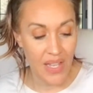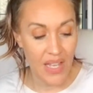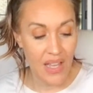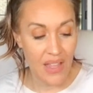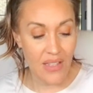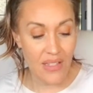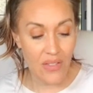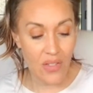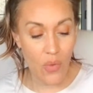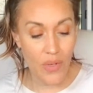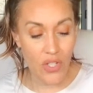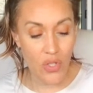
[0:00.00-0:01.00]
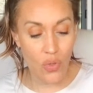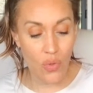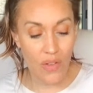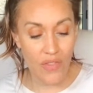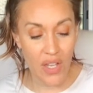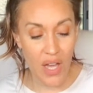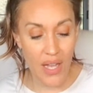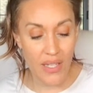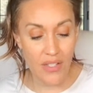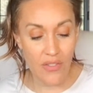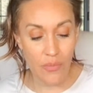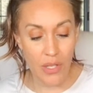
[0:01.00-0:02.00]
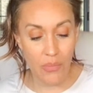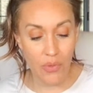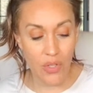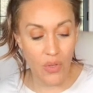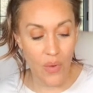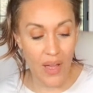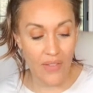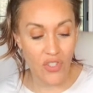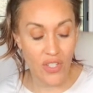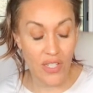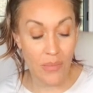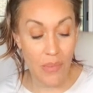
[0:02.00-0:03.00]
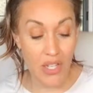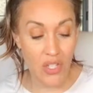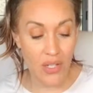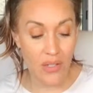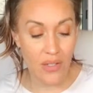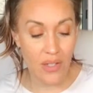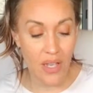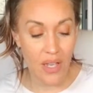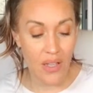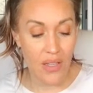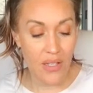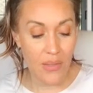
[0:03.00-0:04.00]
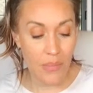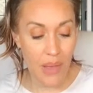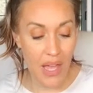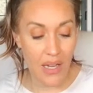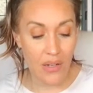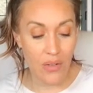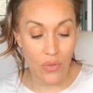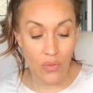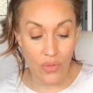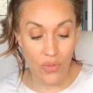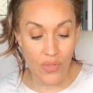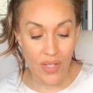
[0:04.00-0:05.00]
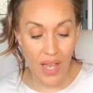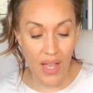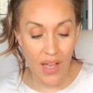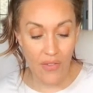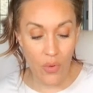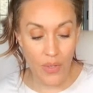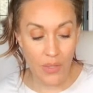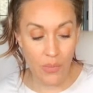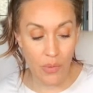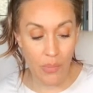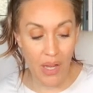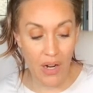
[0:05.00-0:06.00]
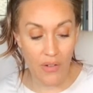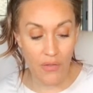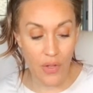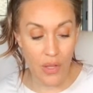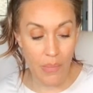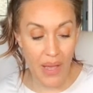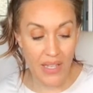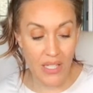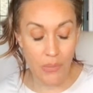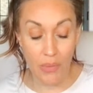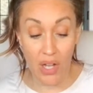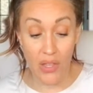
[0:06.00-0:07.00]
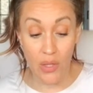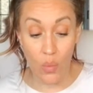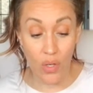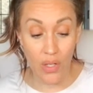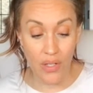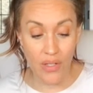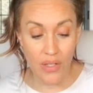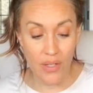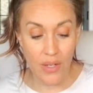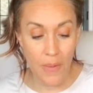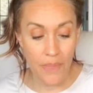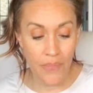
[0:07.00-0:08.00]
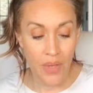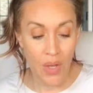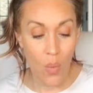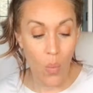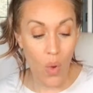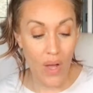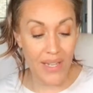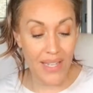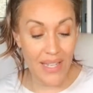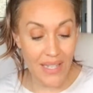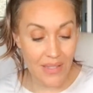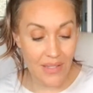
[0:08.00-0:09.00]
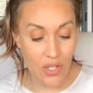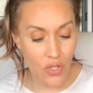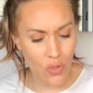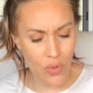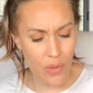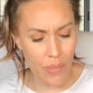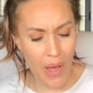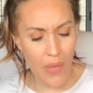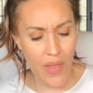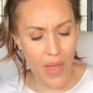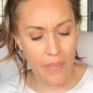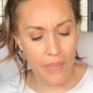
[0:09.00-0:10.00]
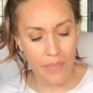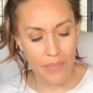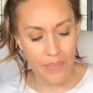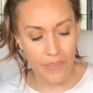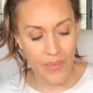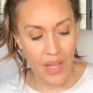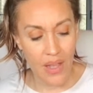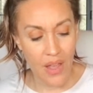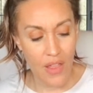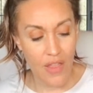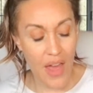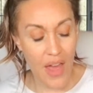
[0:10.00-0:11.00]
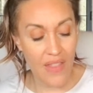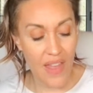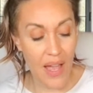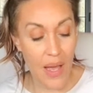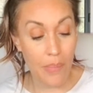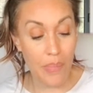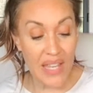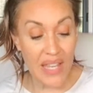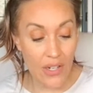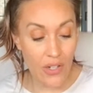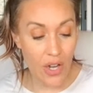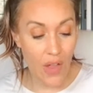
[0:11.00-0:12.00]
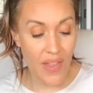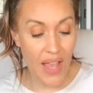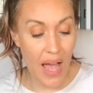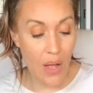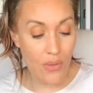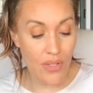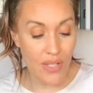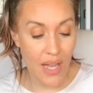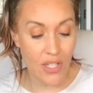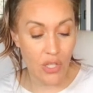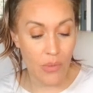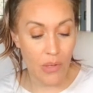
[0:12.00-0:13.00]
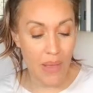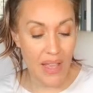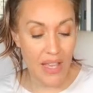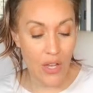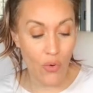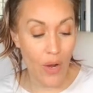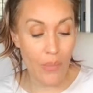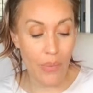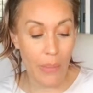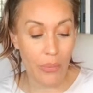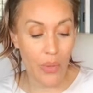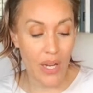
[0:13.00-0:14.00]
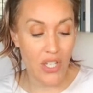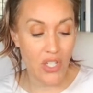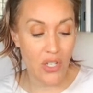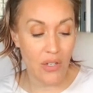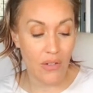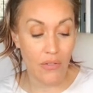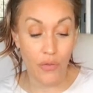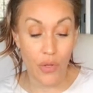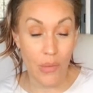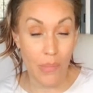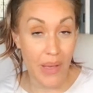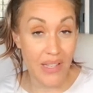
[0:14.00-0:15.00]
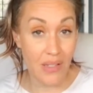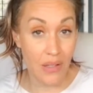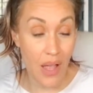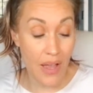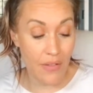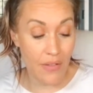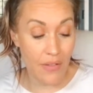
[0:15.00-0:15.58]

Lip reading: This is always true of the kinds of people you have just mentioned. These men, who you say have always prepared for the best but got the worst, what is the truth about them? That they appeared on the outside to be making great preparation for the best life.